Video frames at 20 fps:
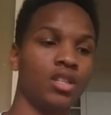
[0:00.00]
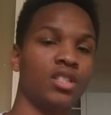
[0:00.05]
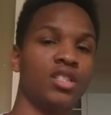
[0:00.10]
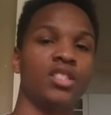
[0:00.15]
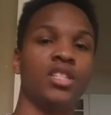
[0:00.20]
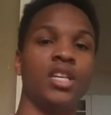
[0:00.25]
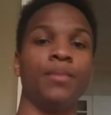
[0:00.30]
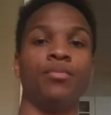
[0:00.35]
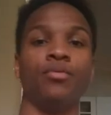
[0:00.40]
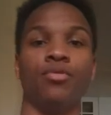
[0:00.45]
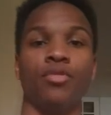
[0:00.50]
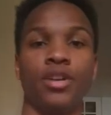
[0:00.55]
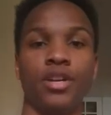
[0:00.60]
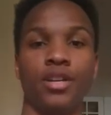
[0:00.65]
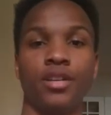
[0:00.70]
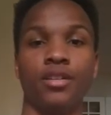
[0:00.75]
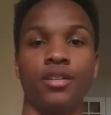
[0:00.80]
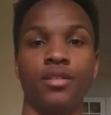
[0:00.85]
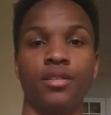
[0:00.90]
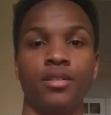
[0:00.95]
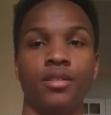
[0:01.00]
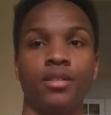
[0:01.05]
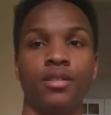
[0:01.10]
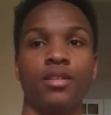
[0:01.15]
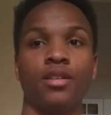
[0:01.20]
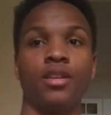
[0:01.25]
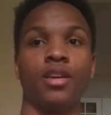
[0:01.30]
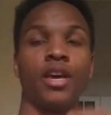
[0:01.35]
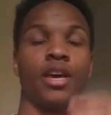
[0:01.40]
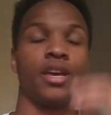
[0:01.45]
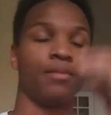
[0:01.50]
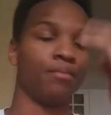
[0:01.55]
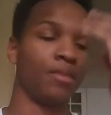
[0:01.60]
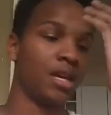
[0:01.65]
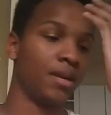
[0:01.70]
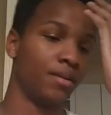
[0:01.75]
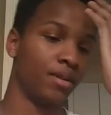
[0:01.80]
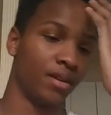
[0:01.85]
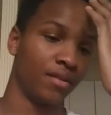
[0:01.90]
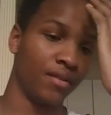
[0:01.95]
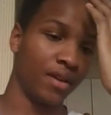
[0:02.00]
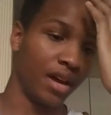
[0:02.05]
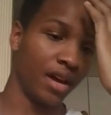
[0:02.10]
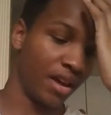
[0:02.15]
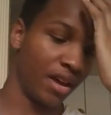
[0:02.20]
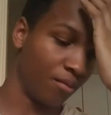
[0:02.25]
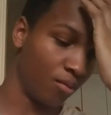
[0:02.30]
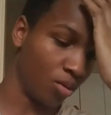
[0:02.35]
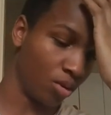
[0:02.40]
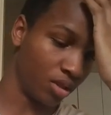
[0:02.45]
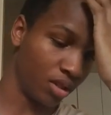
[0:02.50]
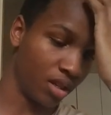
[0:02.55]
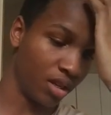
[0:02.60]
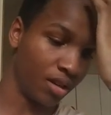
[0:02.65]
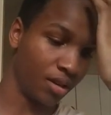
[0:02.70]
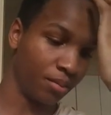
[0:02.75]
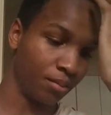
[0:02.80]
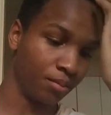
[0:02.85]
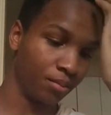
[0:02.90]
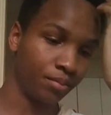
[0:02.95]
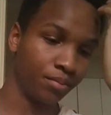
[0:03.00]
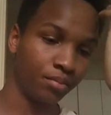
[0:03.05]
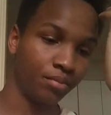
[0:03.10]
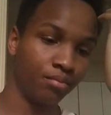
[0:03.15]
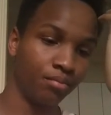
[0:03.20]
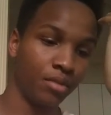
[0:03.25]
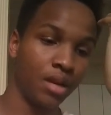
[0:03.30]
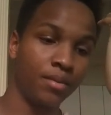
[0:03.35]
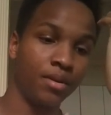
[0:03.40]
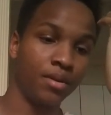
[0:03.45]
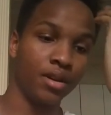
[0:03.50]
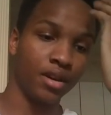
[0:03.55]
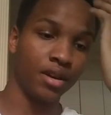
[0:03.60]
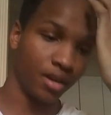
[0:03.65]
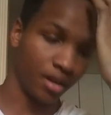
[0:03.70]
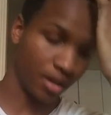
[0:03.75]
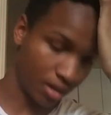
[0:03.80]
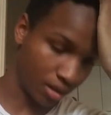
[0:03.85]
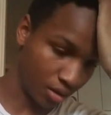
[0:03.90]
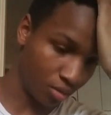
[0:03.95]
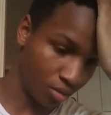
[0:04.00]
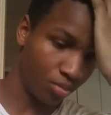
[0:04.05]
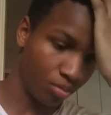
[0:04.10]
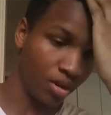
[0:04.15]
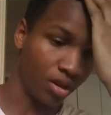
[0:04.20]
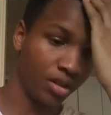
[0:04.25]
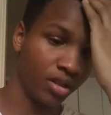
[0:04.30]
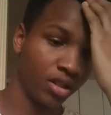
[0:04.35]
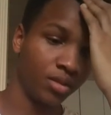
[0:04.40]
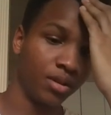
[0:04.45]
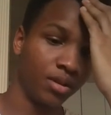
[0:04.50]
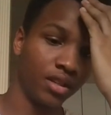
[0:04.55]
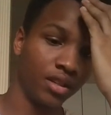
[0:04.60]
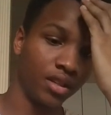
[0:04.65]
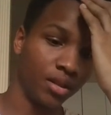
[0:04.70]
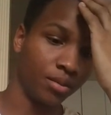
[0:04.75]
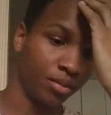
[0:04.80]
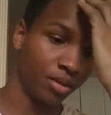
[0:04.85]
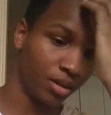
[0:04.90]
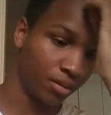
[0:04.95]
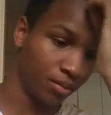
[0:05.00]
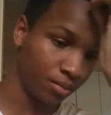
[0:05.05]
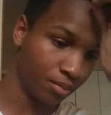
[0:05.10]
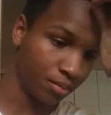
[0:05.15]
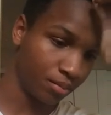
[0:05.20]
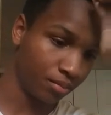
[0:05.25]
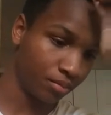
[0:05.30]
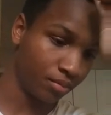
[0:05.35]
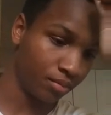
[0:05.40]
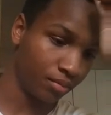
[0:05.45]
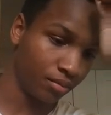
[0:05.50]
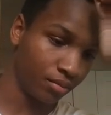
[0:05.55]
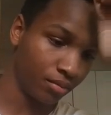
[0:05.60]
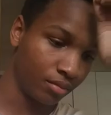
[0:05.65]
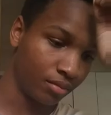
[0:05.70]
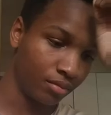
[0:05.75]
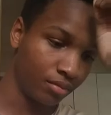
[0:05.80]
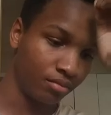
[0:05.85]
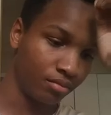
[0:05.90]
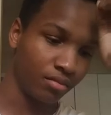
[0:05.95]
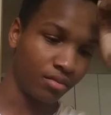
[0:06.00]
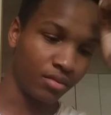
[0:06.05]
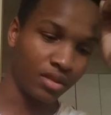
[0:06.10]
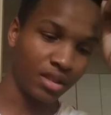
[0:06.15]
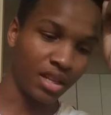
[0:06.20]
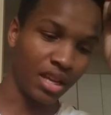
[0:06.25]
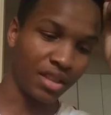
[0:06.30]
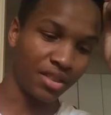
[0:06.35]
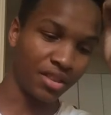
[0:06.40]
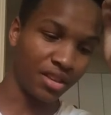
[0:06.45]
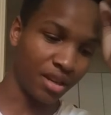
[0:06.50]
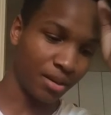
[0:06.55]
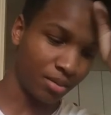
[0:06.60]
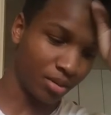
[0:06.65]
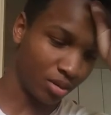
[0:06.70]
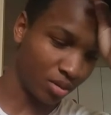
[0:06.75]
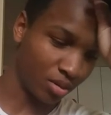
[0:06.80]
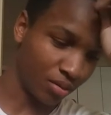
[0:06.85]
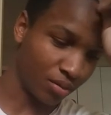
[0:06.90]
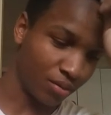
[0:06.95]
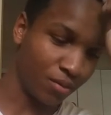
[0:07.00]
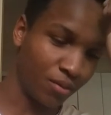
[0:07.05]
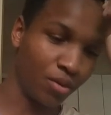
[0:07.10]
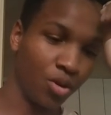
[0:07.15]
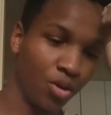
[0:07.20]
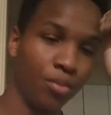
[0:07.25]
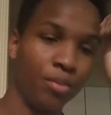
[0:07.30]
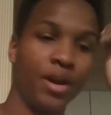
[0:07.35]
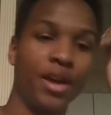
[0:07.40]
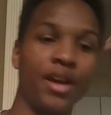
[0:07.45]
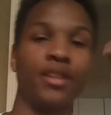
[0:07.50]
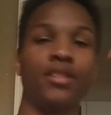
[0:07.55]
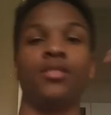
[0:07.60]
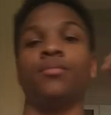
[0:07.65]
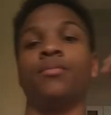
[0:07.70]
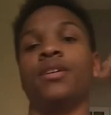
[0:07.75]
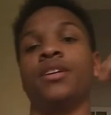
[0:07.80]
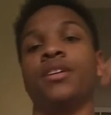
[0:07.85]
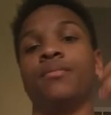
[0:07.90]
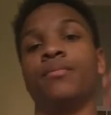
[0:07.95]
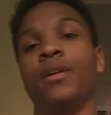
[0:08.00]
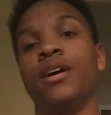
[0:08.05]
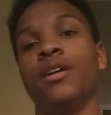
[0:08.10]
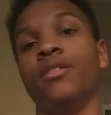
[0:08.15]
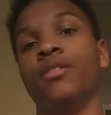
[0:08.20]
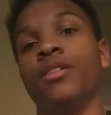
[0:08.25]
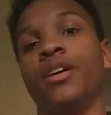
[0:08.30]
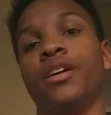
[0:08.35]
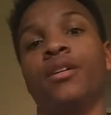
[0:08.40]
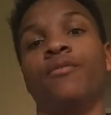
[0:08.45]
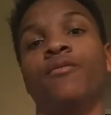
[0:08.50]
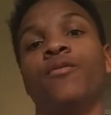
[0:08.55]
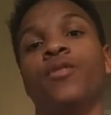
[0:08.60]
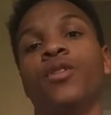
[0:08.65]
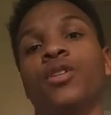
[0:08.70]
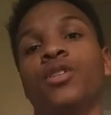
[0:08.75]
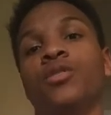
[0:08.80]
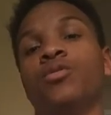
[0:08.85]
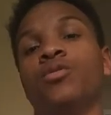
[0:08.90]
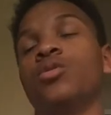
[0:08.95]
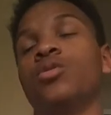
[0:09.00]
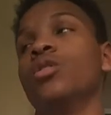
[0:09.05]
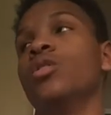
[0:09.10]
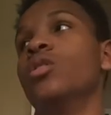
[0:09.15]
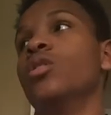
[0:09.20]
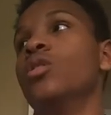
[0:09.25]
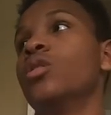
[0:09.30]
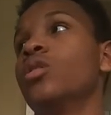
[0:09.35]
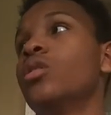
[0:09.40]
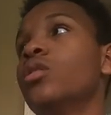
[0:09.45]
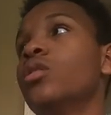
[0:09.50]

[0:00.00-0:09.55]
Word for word: separated and maybe if I have more time maybe and I could do projects like that, but I think I'm just gonna go back to making minor like a original song.